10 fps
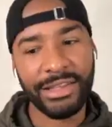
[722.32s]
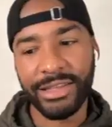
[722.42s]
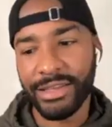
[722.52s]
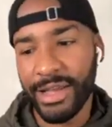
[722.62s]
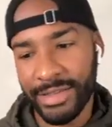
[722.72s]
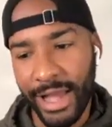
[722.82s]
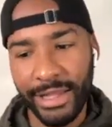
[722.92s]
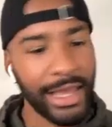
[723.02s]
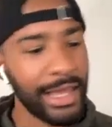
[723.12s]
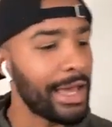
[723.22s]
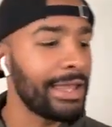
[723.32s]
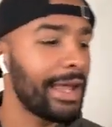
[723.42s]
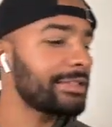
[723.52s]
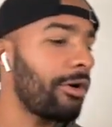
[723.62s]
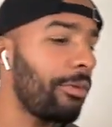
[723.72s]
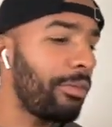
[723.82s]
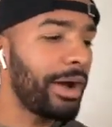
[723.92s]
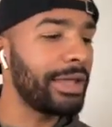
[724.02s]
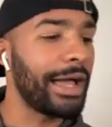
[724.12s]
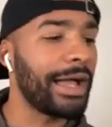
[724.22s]
Exactly. And that's
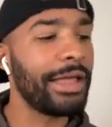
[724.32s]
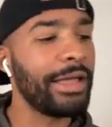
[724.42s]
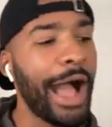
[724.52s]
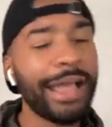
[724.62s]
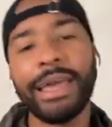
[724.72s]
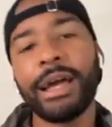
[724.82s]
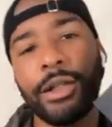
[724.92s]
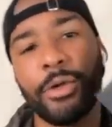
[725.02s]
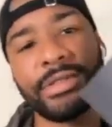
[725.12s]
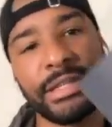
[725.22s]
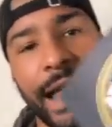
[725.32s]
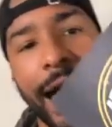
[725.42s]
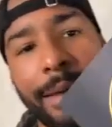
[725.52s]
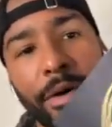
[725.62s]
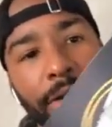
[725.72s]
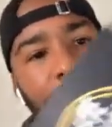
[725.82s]
the whole point. Like, I can't close the tab